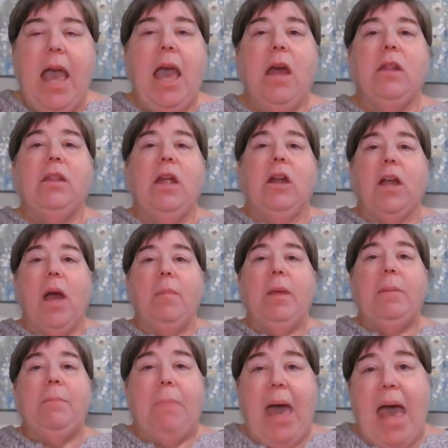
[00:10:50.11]
and they're
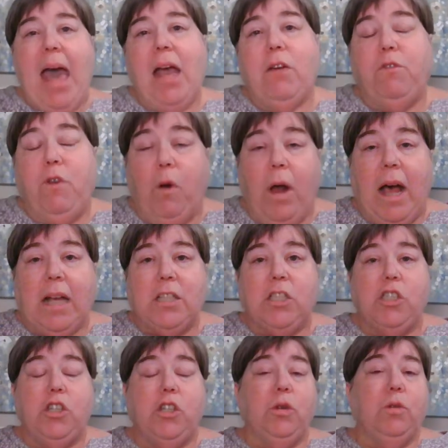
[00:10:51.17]
coming back for
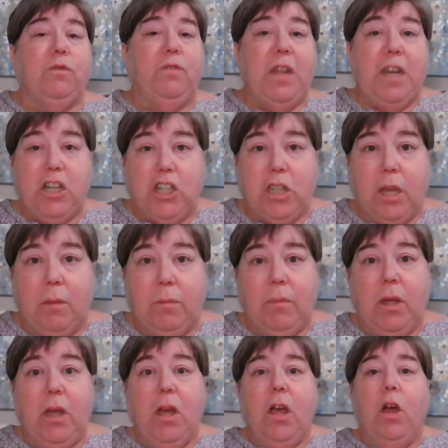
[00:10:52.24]
us to finish
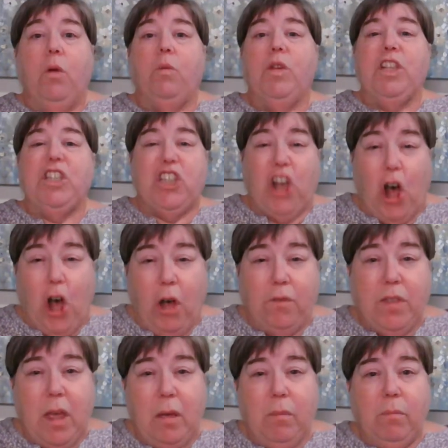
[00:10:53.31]
them, resolve
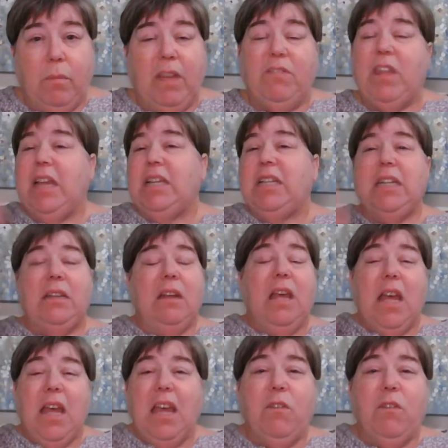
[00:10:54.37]
them if they didn't